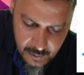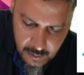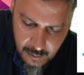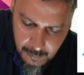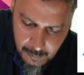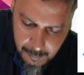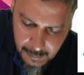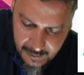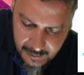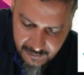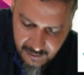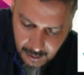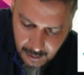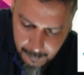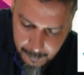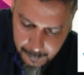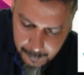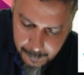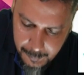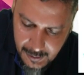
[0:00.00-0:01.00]
Punjab.
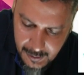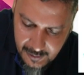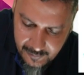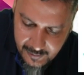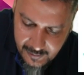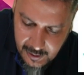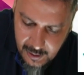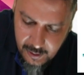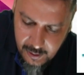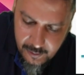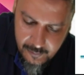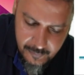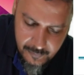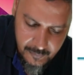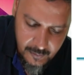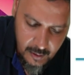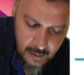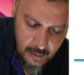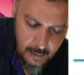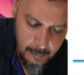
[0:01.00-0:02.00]
PSL,
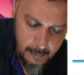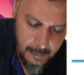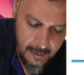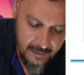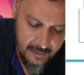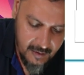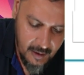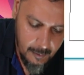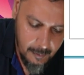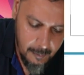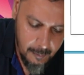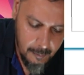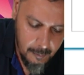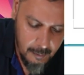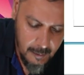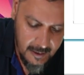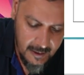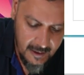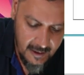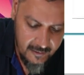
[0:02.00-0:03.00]
Punjab.
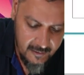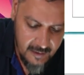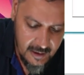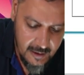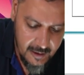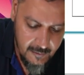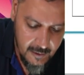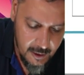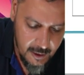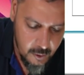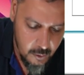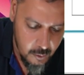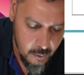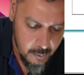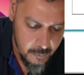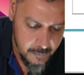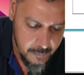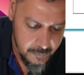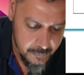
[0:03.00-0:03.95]
But he is delivering to whom?